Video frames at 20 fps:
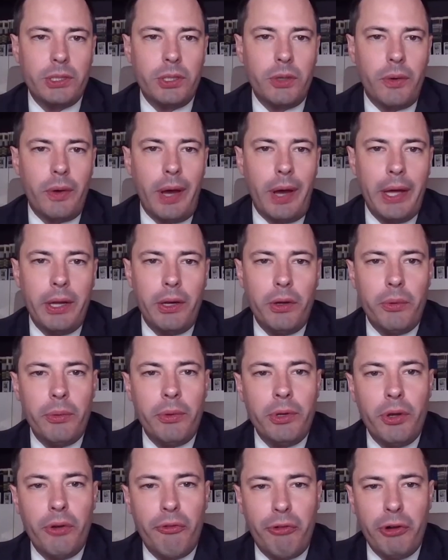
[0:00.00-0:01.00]
So I know
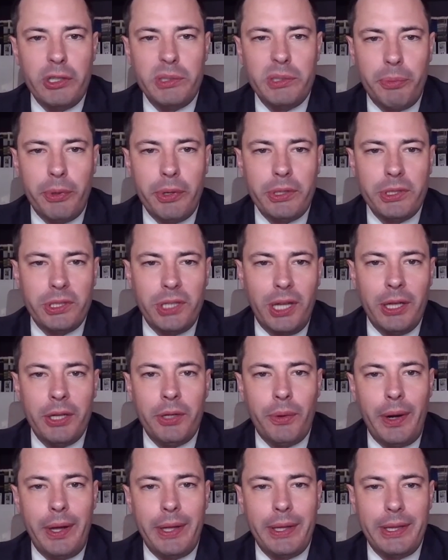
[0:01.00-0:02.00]
in your first book,
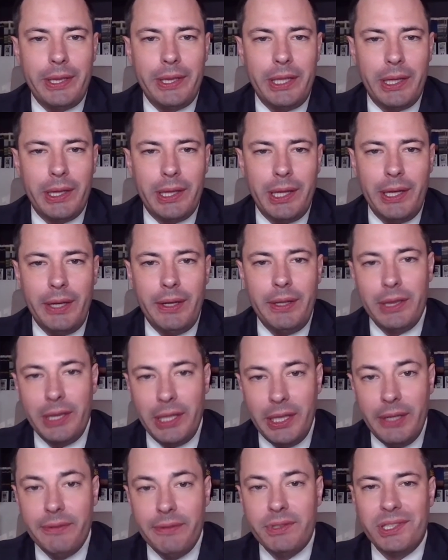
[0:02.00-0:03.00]
Stalingrad
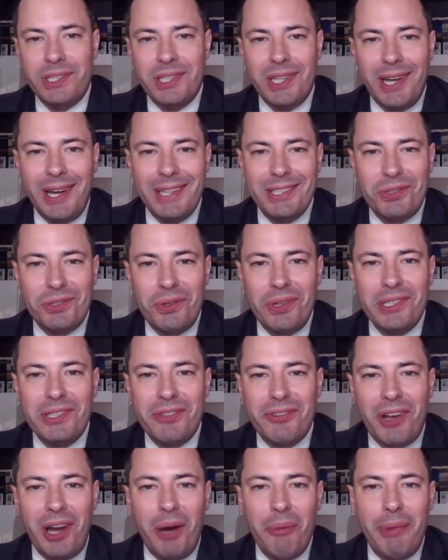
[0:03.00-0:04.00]
Lives, Stories
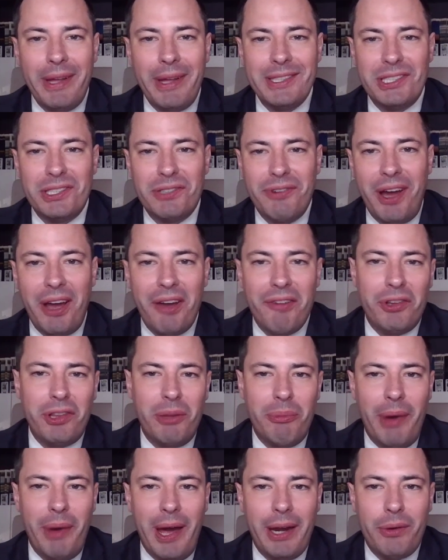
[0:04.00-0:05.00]
of Combat and Survival, the
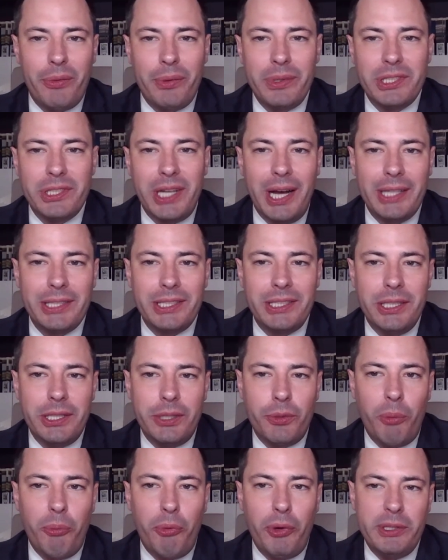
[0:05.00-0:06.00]
battle, which cost nearly
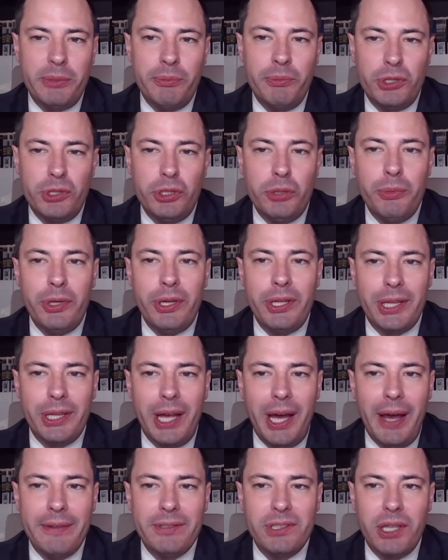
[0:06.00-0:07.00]
1.2 million
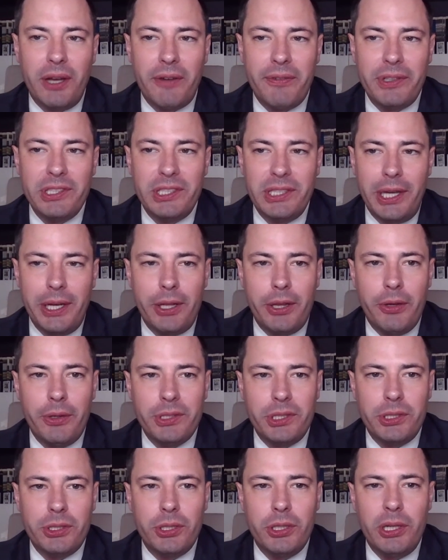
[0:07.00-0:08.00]
lives, is often cited though as
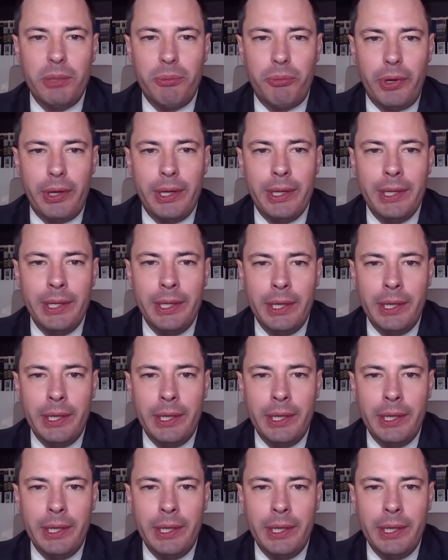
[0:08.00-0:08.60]
a turning point